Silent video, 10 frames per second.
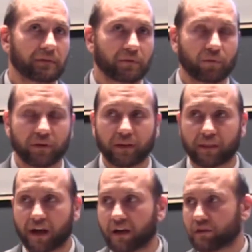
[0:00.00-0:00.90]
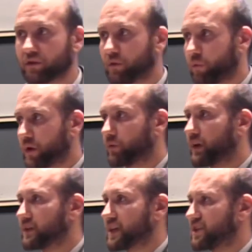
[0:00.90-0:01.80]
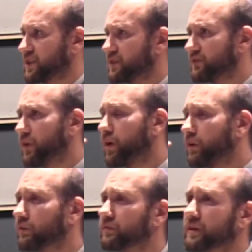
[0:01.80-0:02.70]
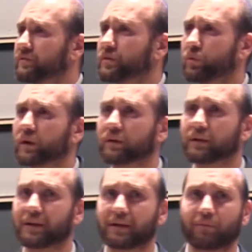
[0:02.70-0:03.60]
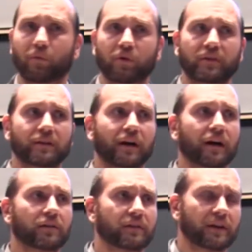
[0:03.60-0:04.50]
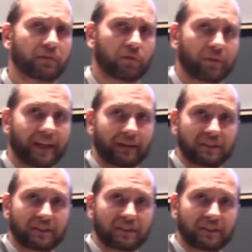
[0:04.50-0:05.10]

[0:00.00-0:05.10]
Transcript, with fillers: where they thought, you know, one race has evolved, if you will, more than the other. Therefore, they